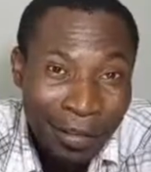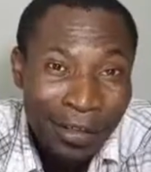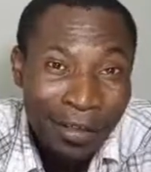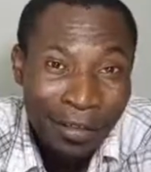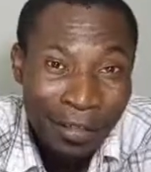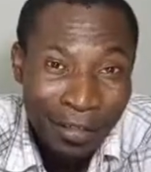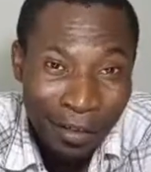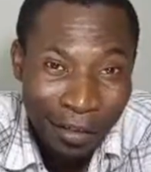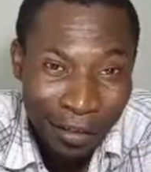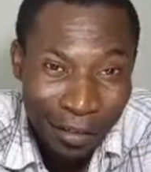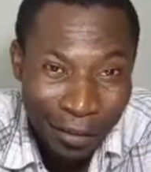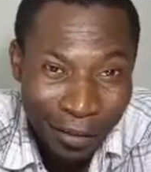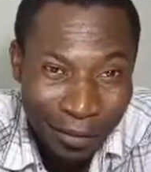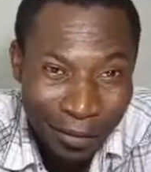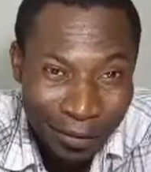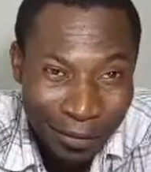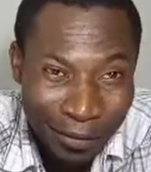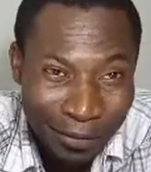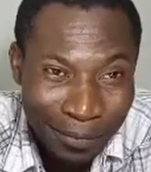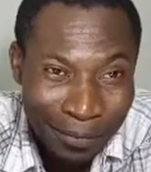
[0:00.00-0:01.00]
Thank you.
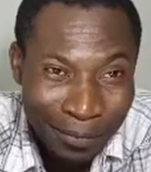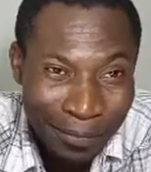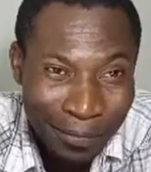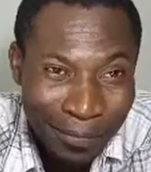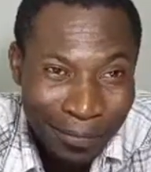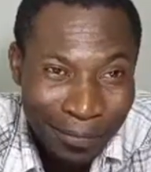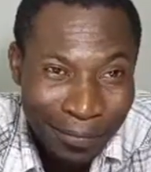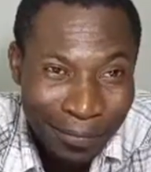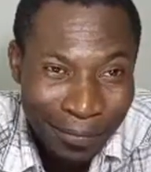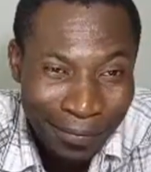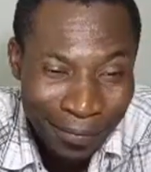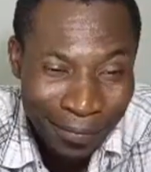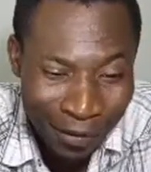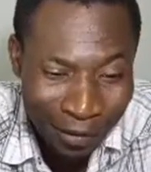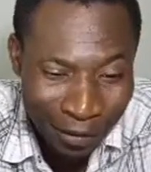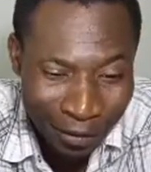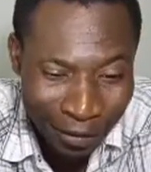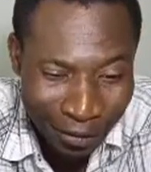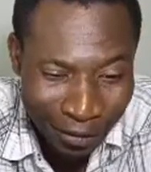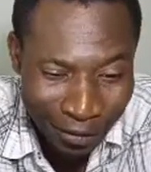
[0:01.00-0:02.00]

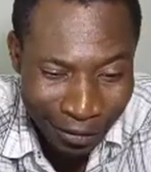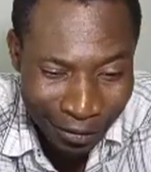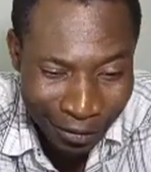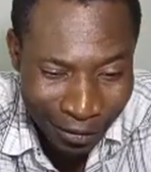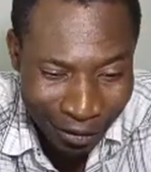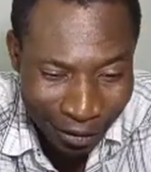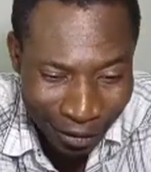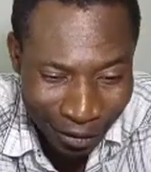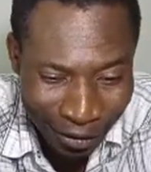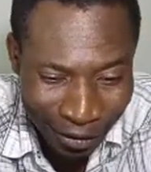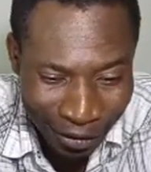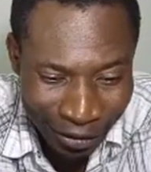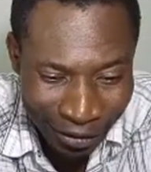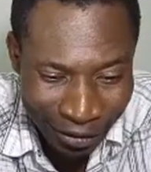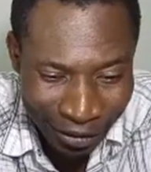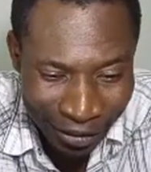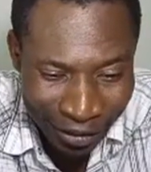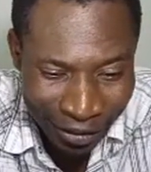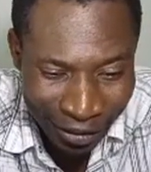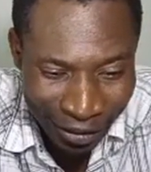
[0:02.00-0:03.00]
Thank you. Thank you.
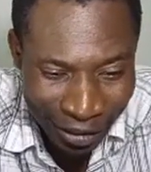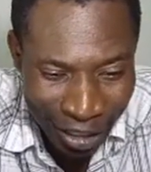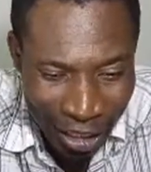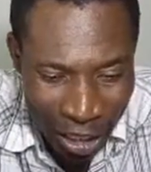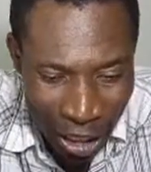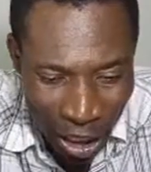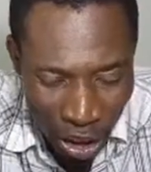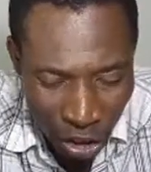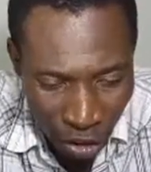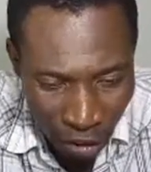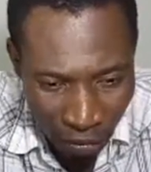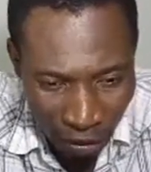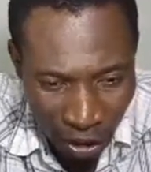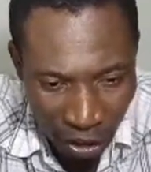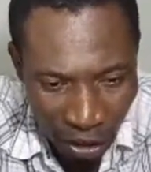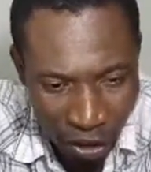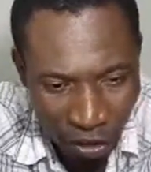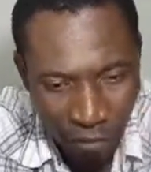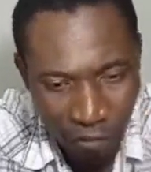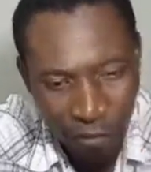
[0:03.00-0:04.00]
So thank
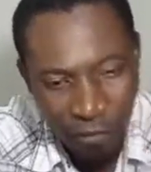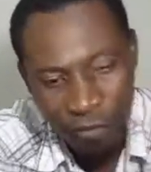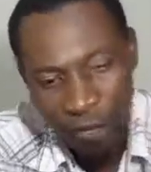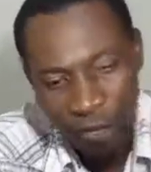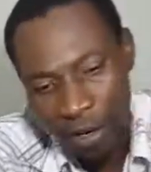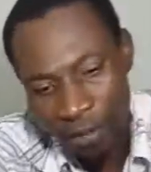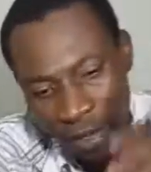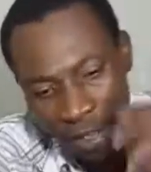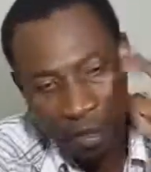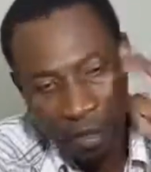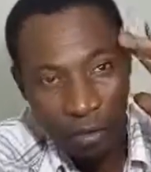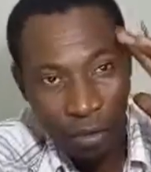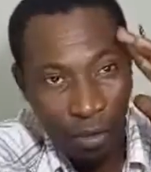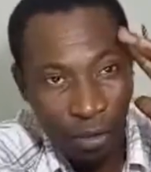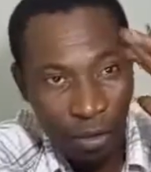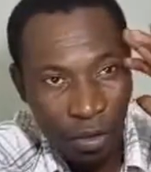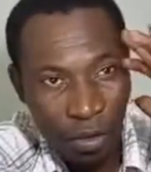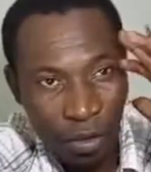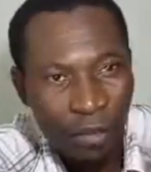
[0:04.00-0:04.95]
you very much for watching.